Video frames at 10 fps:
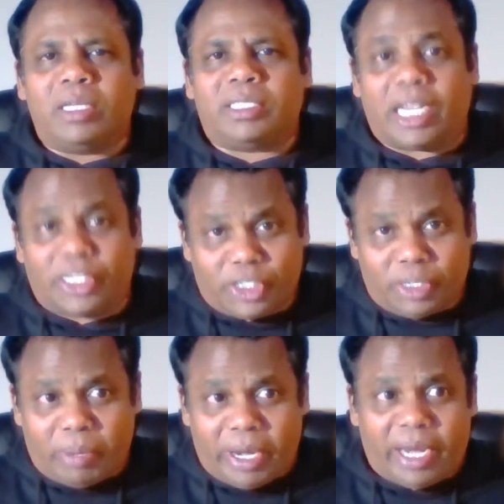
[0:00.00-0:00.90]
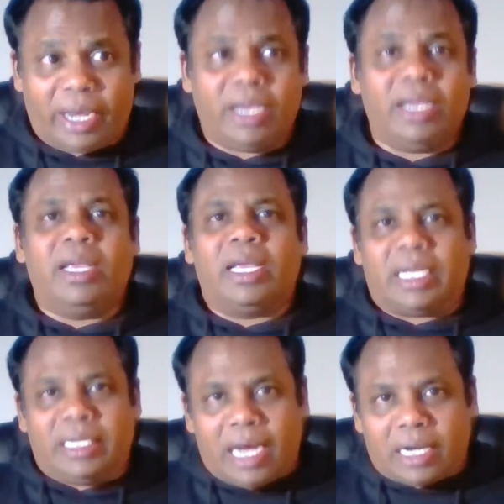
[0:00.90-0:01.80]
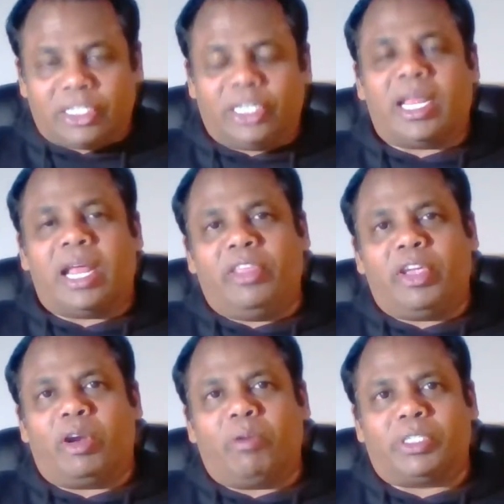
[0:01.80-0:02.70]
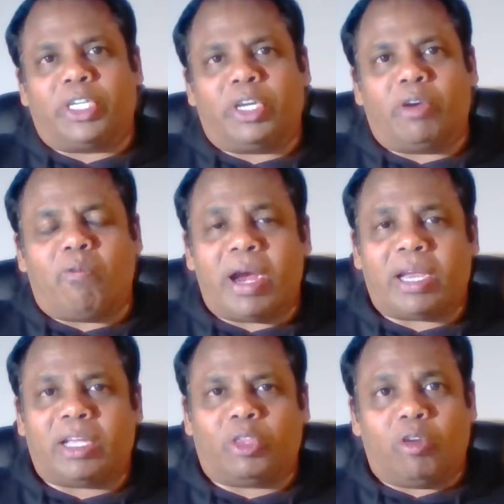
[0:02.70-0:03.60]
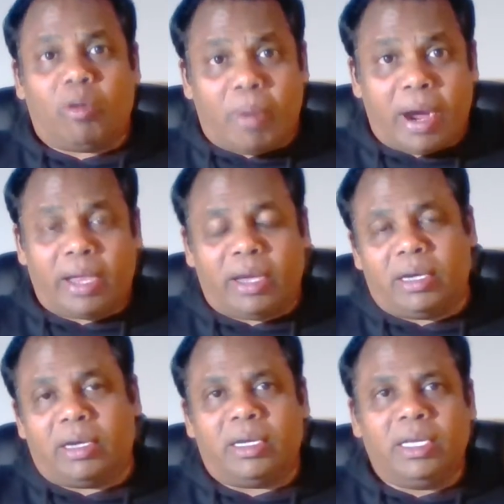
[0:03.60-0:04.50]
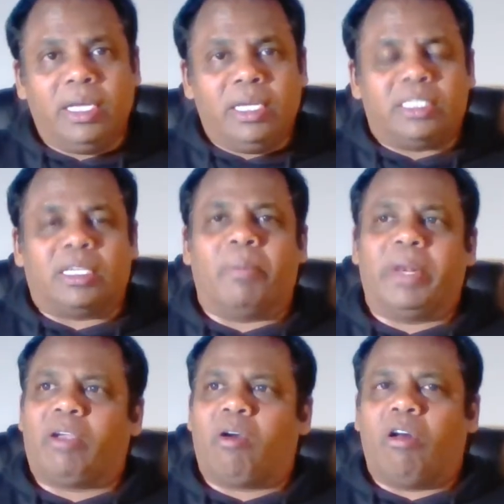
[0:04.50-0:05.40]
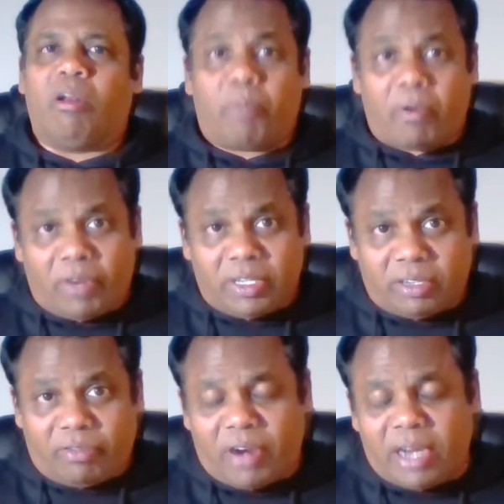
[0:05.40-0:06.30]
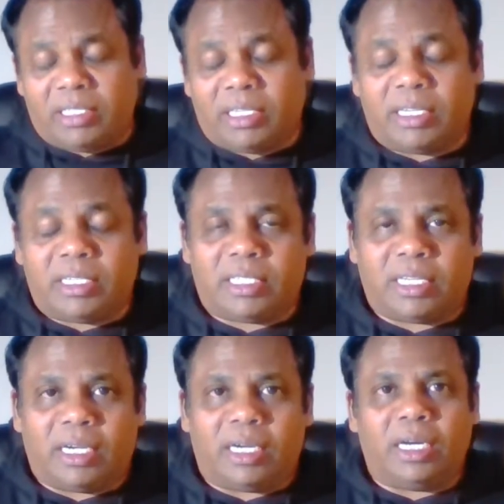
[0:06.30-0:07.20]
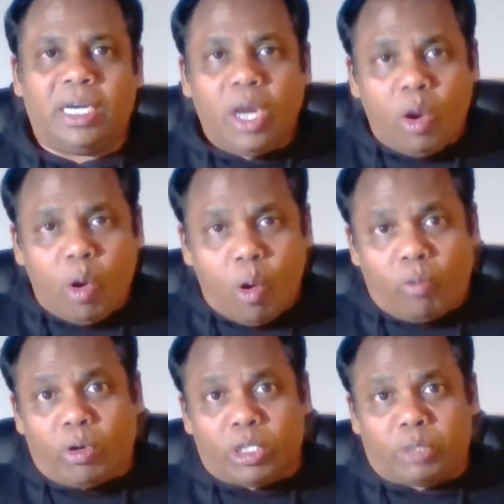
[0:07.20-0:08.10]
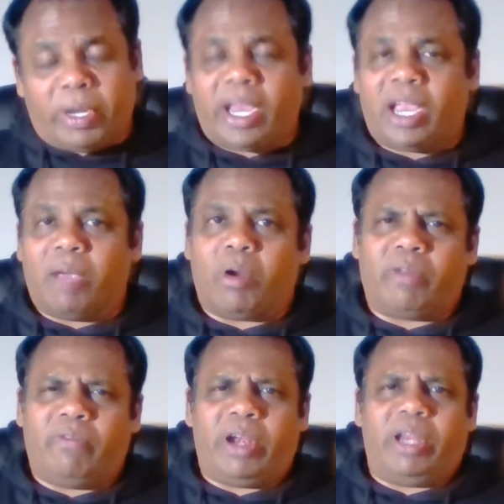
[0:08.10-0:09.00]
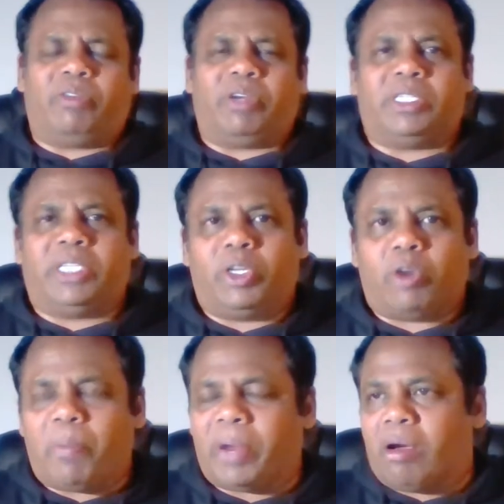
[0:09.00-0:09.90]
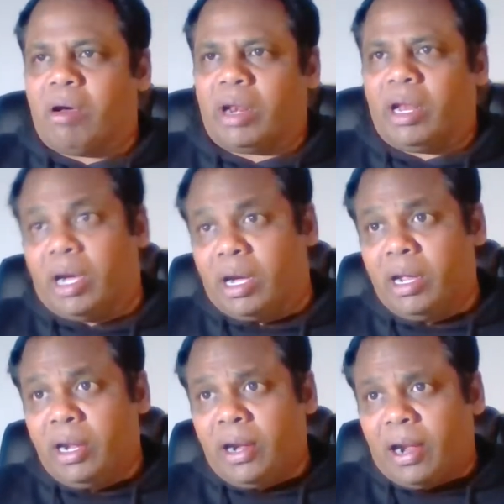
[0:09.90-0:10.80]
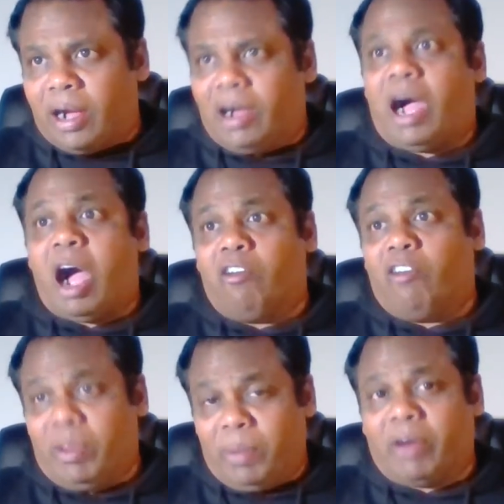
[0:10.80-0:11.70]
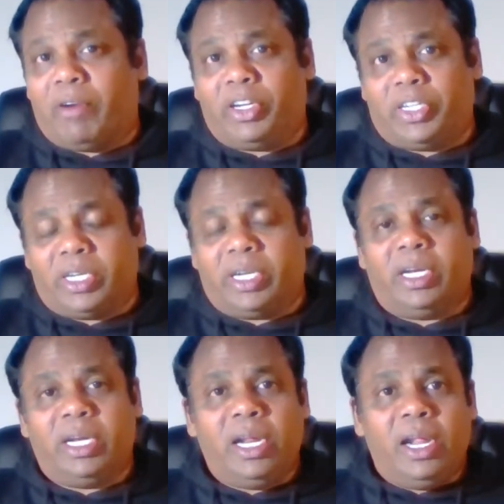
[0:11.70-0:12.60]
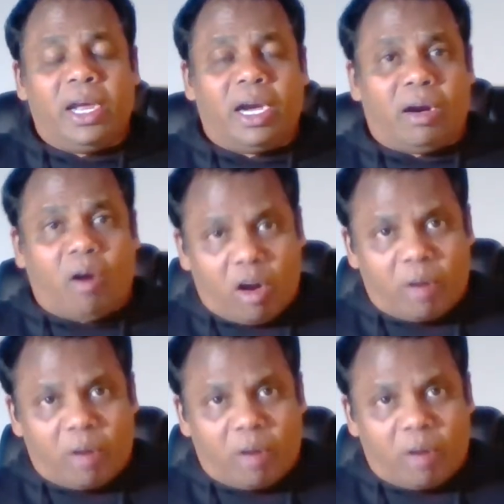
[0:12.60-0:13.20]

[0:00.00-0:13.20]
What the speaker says: session being conducted at the University of Waikato by somebody called Professor Francis, who was speaking about a very interesting topic on how immigration or